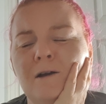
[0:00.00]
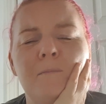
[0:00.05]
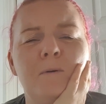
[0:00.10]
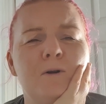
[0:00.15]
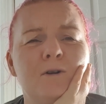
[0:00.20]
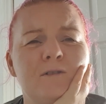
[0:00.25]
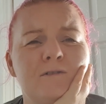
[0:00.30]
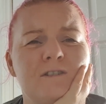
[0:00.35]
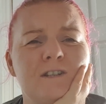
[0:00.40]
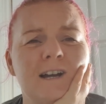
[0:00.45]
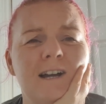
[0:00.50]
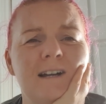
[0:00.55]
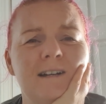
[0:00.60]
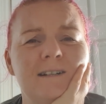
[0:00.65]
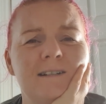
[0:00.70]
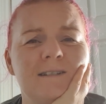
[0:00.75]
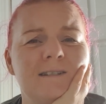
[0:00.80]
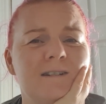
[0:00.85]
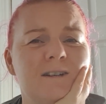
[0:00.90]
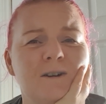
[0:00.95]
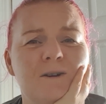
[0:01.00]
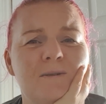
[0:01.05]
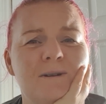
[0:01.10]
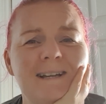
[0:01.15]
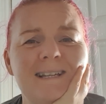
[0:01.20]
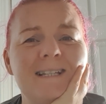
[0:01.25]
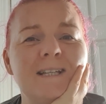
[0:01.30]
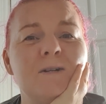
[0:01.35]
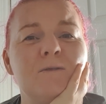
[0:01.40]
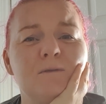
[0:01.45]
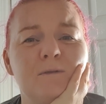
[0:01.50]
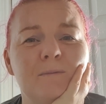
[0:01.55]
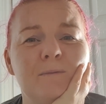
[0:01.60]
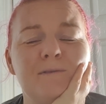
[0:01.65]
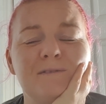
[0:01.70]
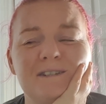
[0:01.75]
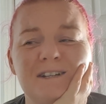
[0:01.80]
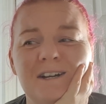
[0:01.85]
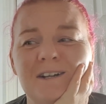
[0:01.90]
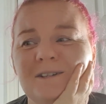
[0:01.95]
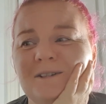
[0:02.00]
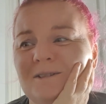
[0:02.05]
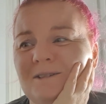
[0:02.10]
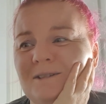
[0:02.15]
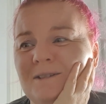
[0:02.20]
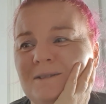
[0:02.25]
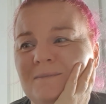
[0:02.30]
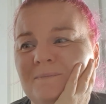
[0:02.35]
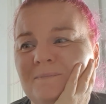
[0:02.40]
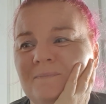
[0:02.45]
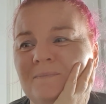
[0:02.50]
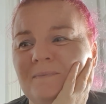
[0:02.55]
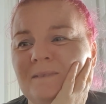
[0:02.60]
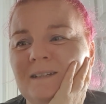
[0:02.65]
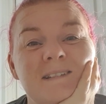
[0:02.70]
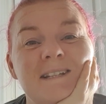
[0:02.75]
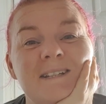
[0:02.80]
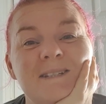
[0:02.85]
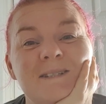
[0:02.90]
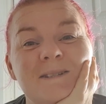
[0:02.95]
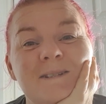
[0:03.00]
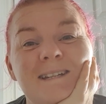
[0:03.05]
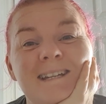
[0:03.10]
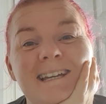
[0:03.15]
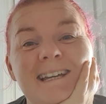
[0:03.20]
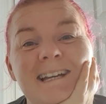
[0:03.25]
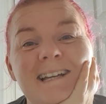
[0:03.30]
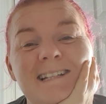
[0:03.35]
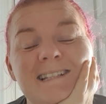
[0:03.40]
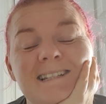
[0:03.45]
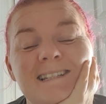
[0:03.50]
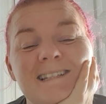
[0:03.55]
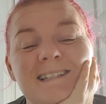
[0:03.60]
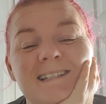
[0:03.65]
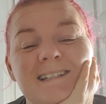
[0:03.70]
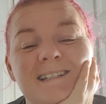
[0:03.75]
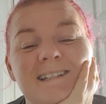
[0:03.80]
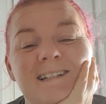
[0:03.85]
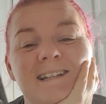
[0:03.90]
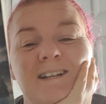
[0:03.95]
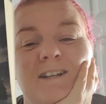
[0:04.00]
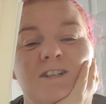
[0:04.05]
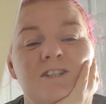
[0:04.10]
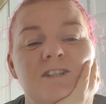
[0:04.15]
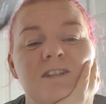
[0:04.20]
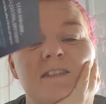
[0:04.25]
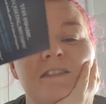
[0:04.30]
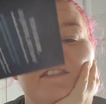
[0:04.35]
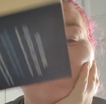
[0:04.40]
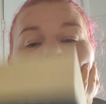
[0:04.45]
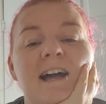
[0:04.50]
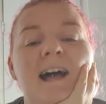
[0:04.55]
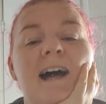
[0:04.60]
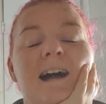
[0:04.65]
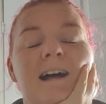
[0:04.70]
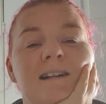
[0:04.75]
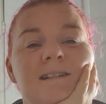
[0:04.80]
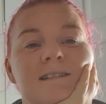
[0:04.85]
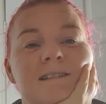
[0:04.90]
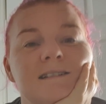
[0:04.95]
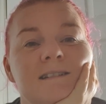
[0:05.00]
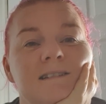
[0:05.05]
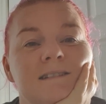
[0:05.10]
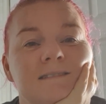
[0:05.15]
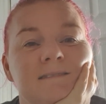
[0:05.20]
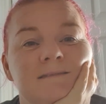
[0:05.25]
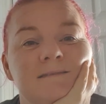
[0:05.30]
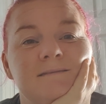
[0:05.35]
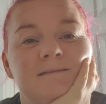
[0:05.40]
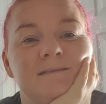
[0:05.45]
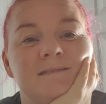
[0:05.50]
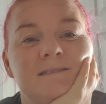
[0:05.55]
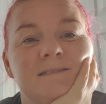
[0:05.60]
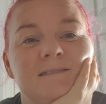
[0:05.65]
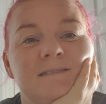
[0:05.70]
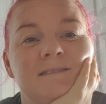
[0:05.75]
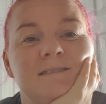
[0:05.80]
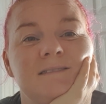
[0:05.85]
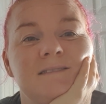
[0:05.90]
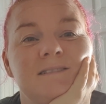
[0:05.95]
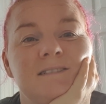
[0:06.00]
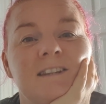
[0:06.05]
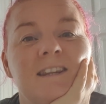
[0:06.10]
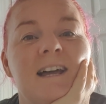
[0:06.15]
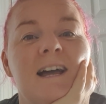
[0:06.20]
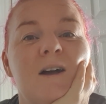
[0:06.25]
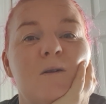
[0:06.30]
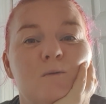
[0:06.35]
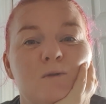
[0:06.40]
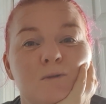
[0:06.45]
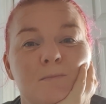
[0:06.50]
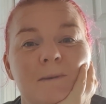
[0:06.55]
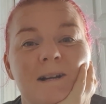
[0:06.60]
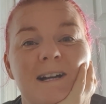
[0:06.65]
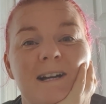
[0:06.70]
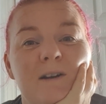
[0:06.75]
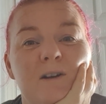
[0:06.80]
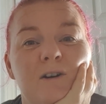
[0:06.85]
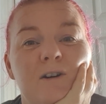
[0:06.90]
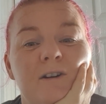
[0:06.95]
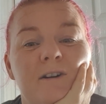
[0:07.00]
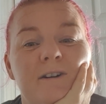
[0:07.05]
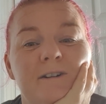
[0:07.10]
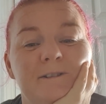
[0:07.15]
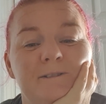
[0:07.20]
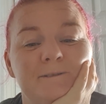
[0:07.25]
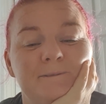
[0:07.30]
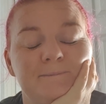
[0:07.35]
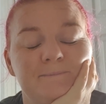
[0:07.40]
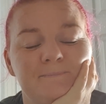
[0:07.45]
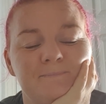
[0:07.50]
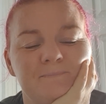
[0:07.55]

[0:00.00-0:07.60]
book of scouts? No, it's a group of scouts. So yes. So that was my haul.